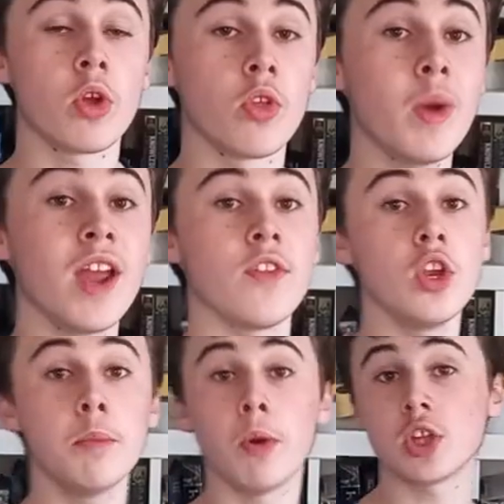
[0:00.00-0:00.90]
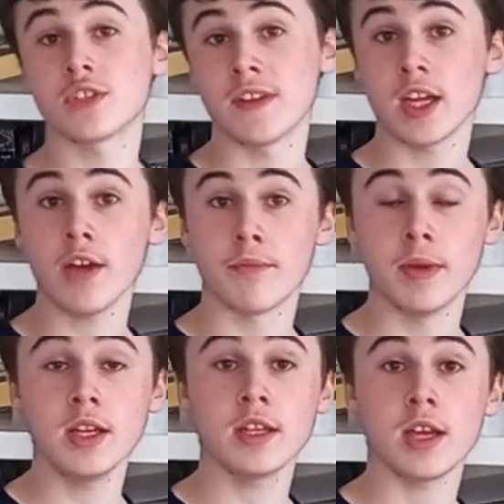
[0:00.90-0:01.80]
But on the way, the new Bolshevik
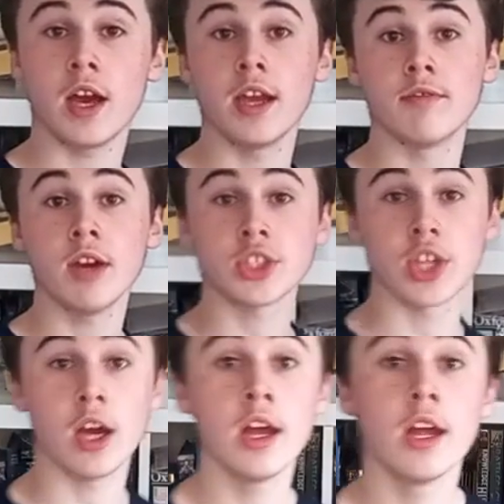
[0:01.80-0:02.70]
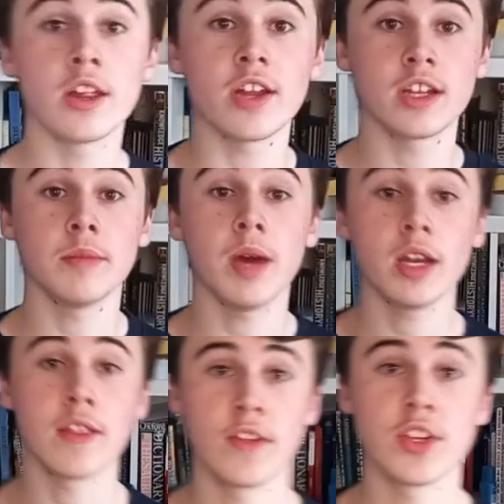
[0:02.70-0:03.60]
government in Russia started
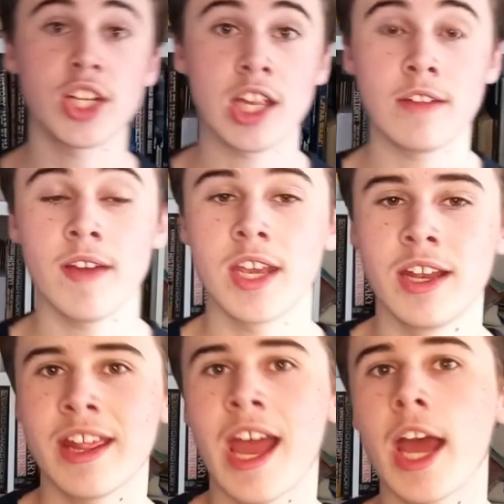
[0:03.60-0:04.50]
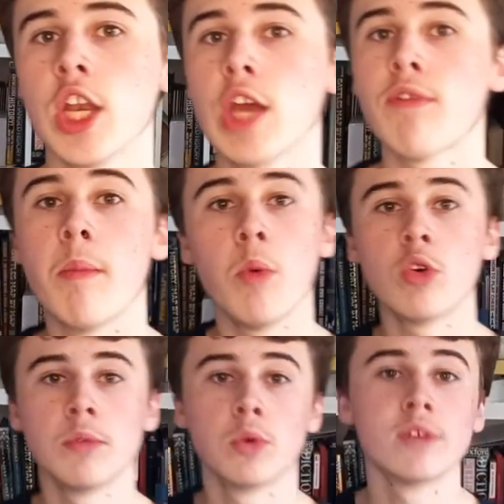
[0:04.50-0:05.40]
demanding that the Czechoslovakians hand over more
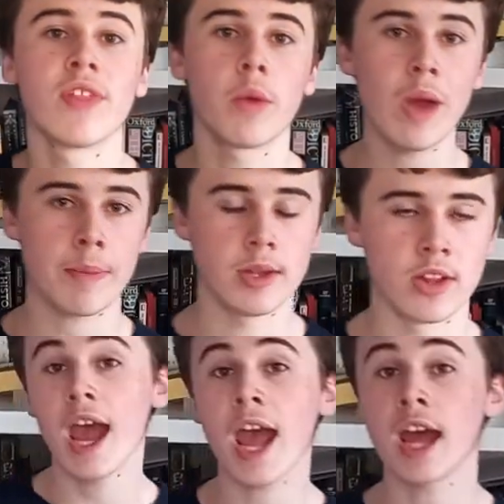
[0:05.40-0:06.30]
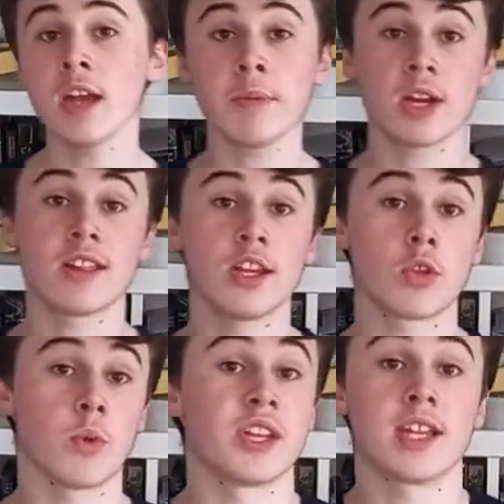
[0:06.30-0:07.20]
and more of their weapons. And because they just
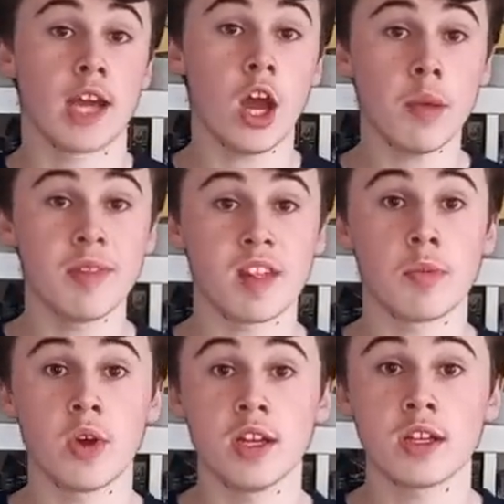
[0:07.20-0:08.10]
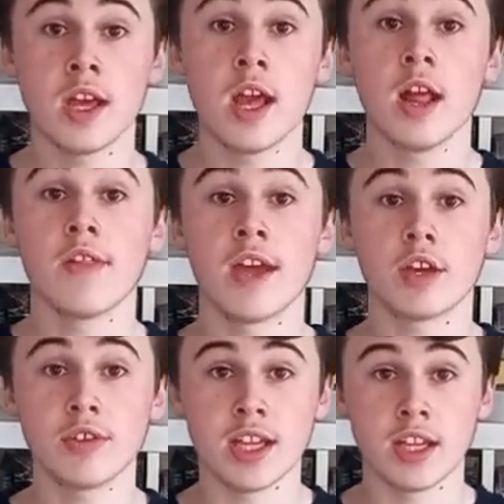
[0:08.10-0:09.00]
wanted to get home at this point, they
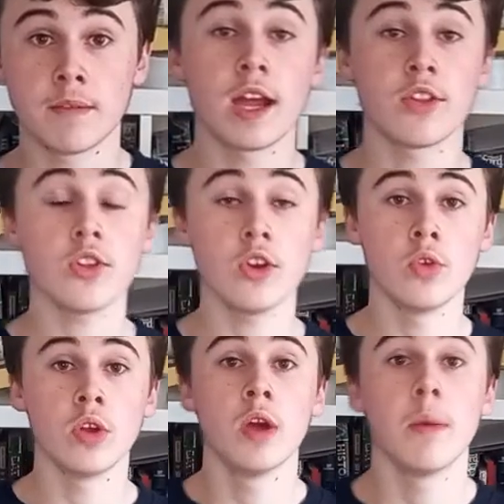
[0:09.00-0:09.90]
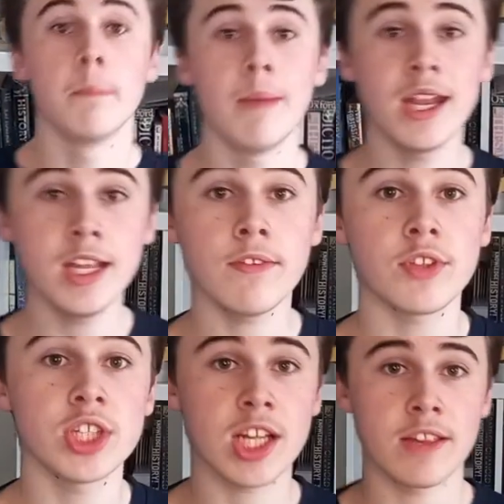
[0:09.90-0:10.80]
agreed. And soon, many of the
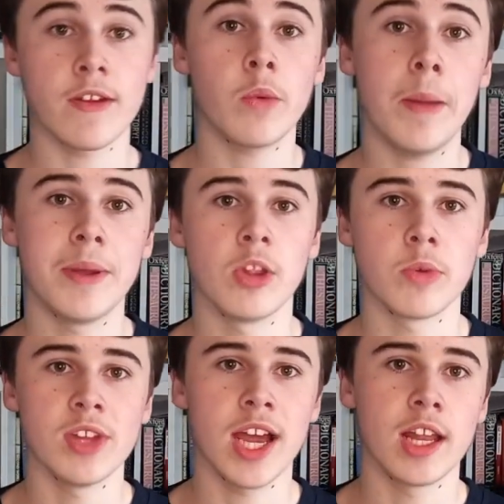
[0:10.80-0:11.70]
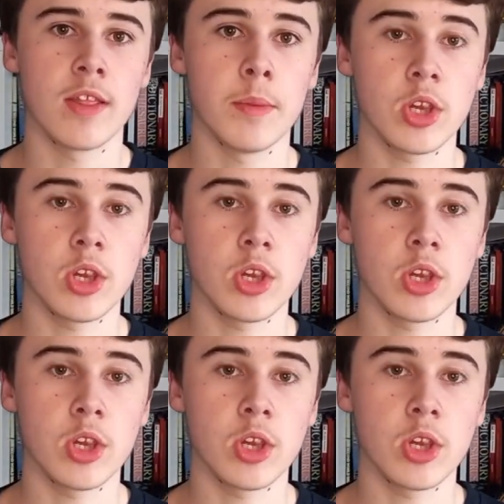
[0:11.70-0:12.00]
Czechoslovak weapons were in the hands of the